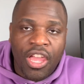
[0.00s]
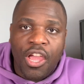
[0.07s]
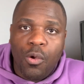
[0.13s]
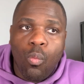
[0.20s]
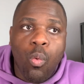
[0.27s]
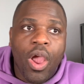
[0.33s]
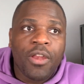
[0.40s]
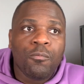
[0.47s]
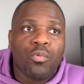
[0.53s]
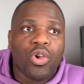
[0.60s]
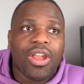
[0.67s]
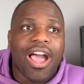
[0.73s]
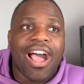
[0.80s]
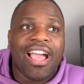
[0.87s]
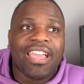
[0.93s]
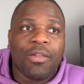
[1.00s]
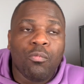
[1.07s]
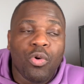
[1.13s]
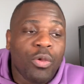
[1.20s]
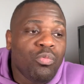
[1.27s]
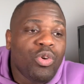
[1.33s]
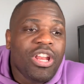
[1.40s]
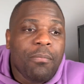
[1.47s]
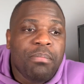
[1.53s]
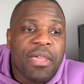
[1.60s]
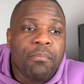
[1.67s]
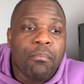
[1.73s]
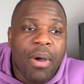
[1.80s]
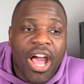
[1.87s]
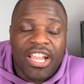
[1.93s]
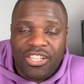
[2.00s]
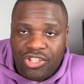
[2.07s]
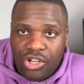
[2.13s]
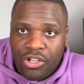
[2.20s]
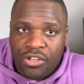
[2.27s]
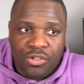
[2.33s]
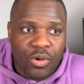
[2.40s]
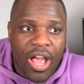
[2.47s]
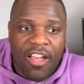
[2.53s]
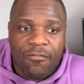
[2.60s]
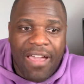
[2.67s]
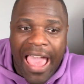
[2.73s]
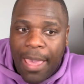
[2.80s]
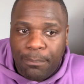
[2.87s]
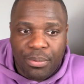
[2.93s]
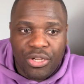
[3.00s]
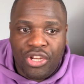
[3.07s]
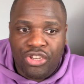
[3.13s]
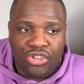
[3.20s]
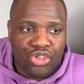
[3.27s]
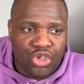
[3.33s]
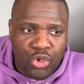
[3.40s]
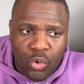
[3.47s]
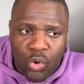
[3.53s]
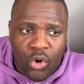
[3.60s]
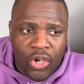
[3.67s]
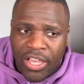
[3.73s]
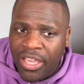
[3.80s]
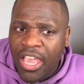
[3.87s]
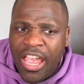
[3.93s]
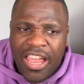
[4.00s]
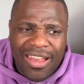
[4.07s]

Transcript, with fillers: When will I, when will it be my turn to have happiness, joy,